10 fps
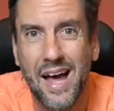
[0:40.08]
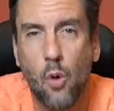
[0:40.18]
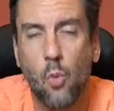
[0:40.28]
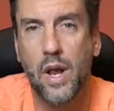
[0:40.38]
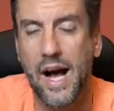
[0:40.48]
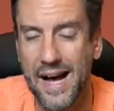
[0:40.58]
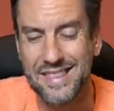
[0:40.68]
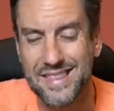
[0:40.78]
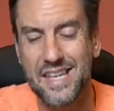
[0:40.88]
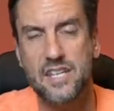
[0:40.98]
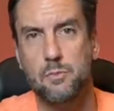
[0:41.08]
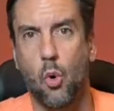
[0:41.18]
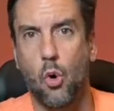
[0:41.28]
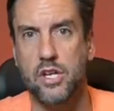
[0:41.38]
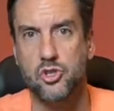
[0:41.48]
what I think is
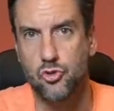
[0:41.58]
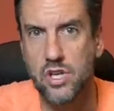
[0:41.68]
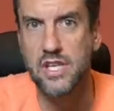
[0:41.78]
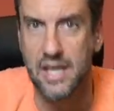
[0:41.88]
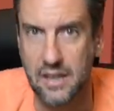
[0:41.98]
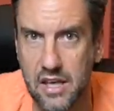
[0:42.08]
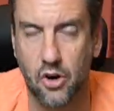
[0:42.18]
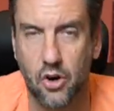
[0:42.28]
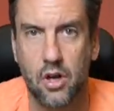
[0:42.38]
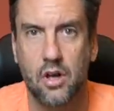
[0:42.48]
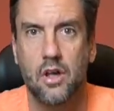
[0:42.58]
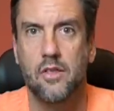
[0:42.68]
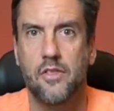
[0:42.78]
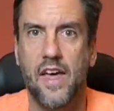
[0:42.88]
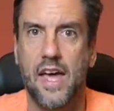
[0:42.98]
more intriguing here
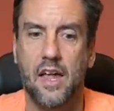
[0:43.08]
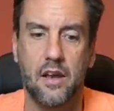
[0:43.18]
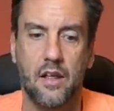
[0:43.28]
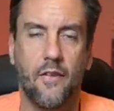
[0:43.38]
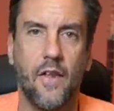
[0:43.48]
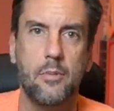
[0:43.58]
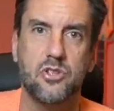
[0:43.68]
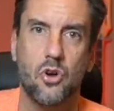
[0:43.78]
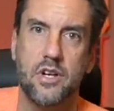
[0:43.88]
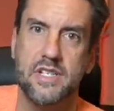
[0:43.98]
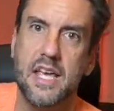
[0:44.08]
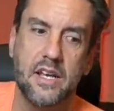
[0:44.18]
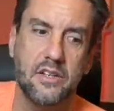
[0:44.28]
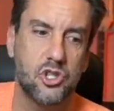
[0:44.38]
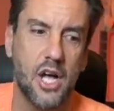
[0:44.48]
than Le Batard
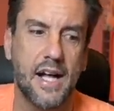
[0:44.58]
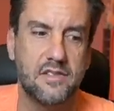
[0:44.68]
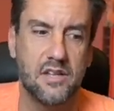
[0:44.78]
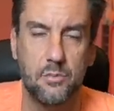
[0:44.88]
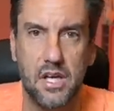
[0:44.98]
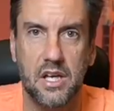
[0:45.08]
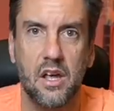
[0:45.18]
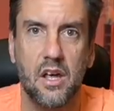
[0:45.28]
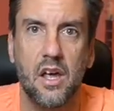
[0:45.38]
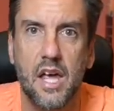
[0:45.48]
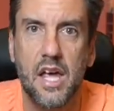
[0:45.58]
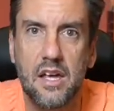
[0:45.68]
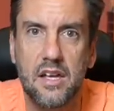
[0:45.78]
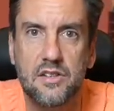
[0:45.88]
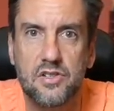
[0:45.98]
taking shots at me
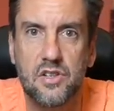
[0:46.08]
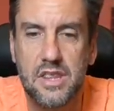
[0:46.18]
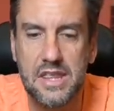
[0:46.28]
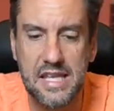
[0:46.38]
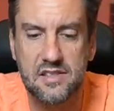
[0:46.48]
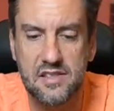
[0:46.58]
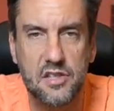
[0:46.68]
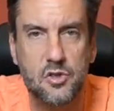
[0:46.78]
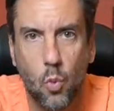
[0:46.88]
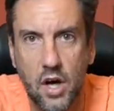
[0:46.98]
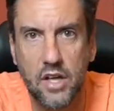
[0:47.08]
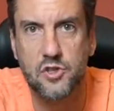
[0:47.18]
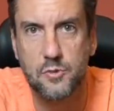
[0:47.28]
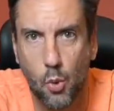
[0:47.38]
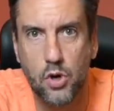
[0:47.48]
is this is what
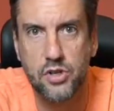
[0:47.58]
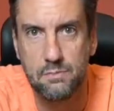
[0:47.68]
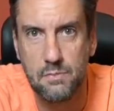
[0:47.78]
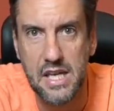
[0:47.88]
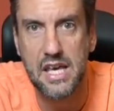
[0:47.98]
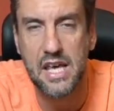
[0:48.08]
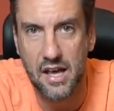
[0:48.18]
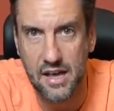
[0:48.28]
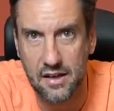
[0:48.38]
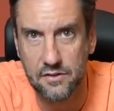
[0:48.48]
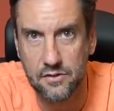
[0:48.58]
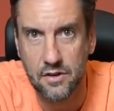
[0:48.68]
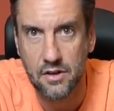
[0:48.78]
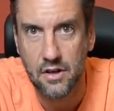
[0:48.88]
sports media is.